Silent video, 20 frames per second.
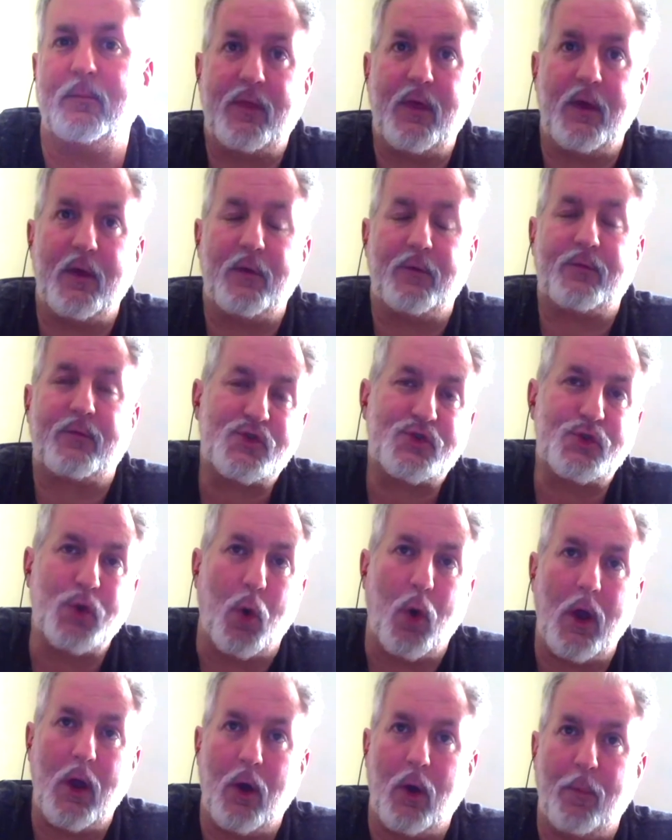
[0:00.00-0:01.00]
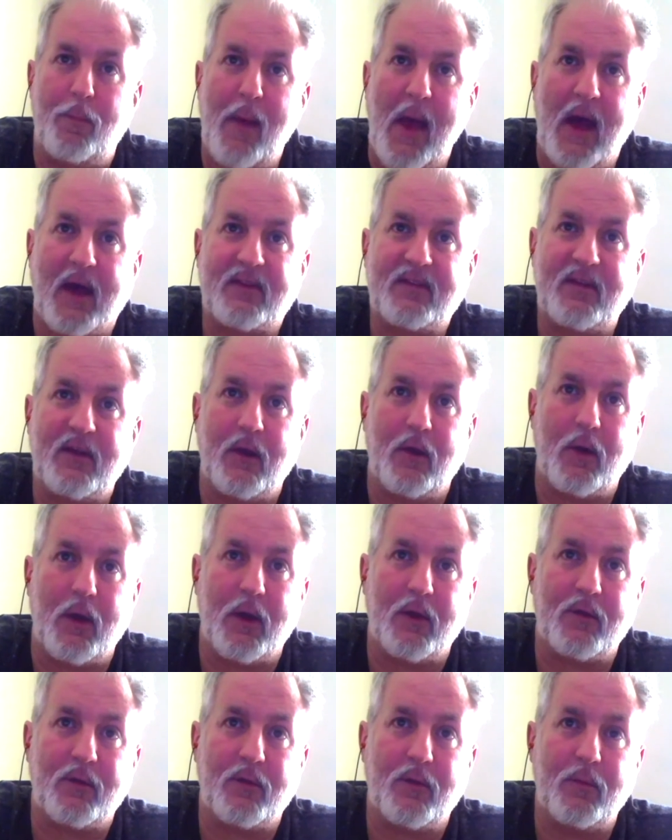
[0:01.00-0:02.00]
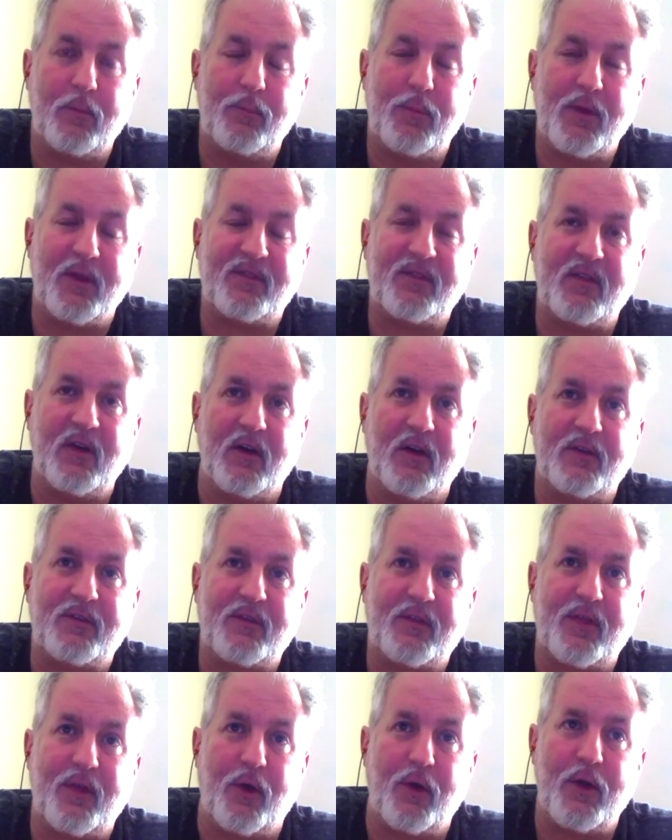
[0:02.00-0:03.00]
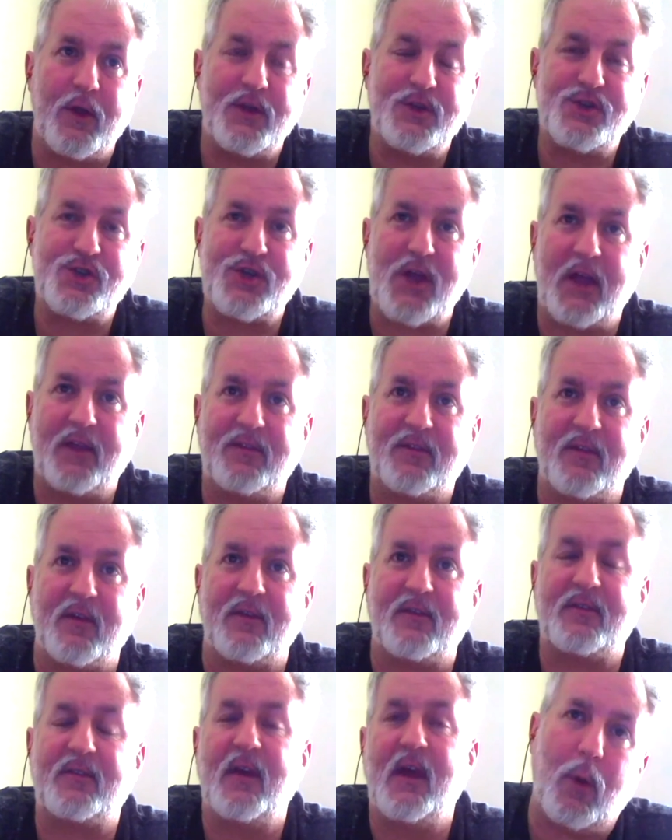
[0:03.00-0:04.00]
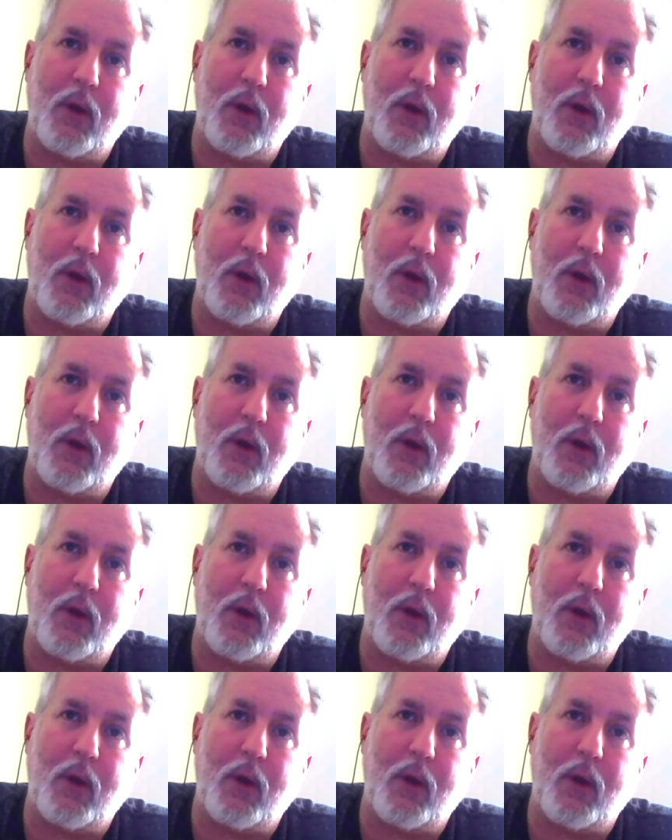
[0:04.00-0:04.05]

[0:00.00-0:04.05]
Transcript: The soil bacteria, Bacillus thuringiensis.